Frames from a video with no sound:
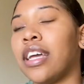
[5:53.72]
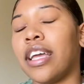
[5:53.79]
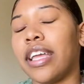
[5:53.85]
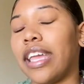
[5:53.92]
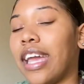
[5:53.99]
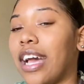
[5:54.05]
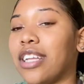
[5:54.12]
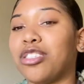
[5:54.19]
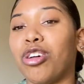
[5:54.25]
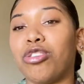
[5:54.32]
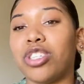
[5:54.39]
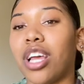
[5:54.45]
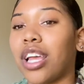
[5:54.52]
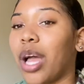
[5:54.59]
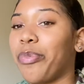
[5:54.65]
yeah, I
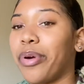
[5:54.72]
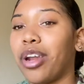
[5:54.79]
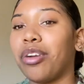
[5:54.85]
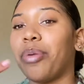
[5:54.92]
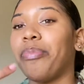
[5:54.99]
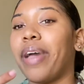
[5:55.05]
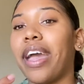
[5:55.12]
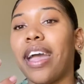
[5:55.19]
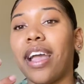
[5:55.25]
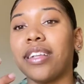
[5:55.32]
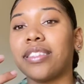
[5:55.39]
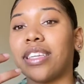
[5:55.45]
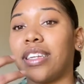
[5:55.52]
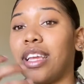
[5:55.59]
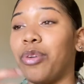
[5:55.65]
told y'all, y'all put on the
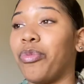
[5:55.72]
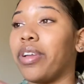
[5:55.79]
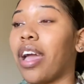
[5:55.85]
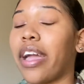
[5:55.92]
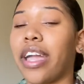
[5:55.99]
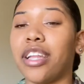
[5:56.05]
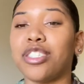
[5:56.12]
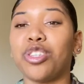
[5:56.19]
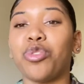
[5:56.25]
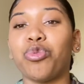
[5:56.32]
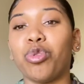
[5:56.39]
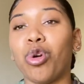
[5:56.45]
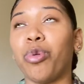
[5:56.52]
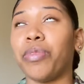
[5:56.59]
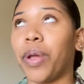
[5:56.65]
mask, and then when y'all get into the
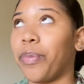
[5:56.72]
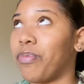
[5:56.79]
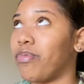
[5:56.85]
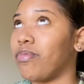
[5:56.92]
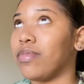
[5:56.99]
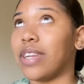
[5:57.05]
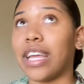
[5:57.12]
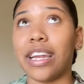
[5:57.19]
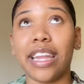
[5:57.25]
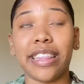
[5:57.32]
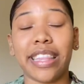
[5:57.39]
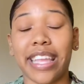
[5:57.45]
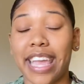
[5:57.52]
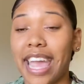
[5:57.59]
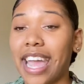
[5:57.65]
room, they they
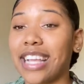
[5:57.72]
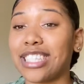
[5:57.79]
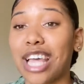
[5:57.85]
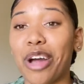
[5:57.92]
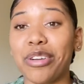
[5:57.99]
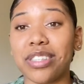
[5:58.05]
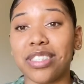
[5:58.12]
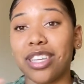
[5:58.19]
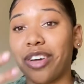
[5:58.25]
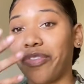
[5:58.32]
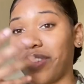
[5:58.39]
let the gas out and stuff,